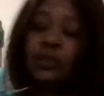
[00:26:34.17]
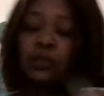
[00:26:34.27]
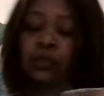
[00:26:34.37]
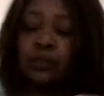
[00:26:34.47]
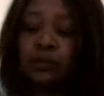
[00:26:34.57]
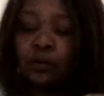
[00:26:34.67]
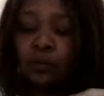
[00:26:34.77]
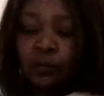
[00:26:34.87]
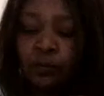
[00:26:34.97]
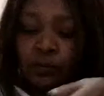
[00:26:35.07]
So
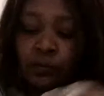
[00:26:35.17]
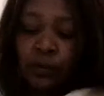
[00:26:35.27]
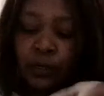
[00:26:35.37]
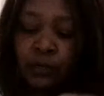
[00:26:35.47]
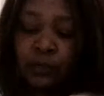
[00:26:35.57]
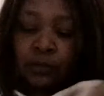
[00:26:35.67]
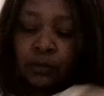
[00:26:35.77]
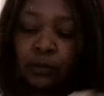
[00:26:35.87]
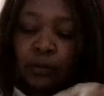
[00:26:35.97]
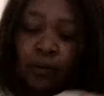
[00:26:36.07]
we were trying to,
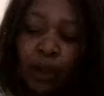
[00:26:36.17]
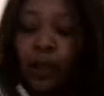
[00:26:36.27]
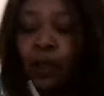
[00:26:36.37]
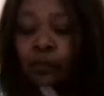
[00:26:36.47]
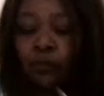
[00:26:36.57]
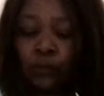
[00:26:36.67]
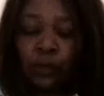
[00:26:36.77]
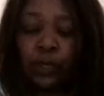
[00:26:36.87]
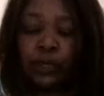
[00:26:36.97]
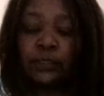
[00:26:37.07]
when
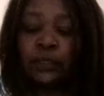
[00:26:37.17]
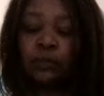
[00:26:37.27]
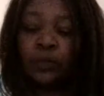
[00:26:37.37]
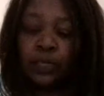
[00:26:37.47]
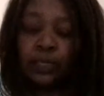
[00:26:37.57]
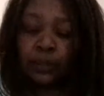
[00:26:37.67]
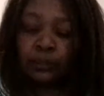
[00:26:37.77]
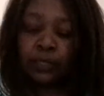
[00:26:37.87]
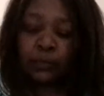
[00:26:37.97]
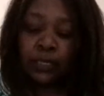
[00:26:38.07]
I say we, I
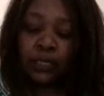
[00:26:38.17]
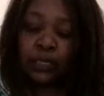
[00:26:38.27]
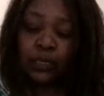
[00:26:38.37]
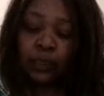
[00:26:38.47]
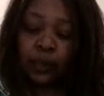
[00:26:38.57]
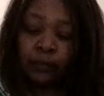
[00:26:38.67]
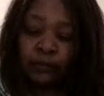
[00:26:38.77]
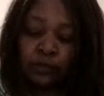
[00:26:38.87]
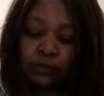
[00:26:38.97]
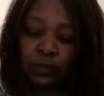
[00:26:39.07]
mean me, I was
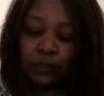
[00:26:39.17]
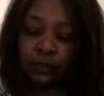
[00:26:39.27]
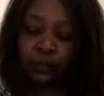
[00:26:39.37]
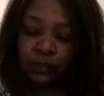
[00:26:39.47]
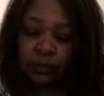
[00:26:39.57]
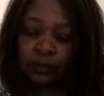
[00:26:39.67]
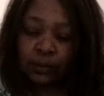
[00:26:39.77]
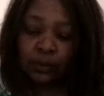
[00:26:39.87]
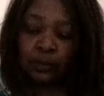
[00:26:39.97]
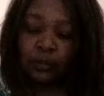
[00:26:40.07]
trying to
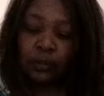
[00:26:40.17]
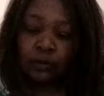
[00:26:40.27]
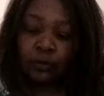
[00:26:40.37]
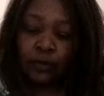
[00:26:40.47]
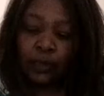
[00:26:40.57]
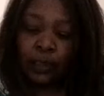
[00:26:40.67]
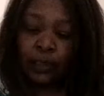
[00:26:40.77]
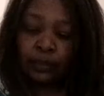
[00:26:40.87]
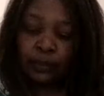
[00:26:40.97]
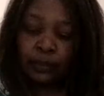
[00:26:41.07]

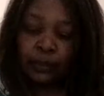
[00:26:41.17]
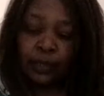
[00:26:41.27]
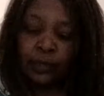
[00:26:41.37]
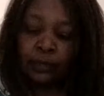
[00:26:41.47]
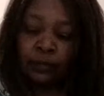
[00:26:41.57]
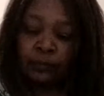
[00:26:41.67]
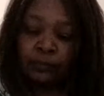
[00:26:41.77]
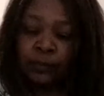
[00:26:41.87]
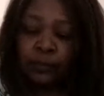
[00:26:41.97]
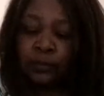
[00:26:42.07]
create that look with
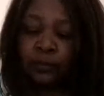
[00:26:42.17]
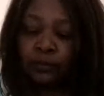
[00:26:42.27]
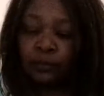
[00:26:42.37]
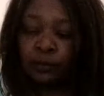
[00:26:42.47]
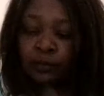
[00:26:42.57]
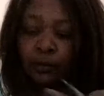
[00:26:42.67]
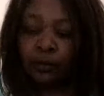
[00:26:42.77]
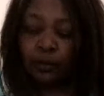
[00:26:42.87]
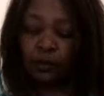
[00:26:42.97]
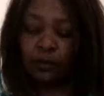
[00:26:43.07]
this little one.
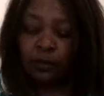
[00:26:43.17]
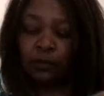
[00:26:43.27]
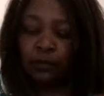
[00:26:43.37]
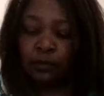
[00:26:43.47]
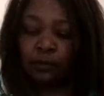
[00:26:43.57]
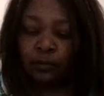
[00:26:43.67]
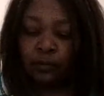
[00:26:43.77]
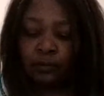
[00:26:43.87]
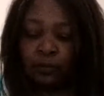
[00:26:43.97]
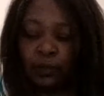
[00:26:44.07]
So
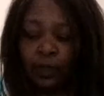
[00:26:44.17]
we have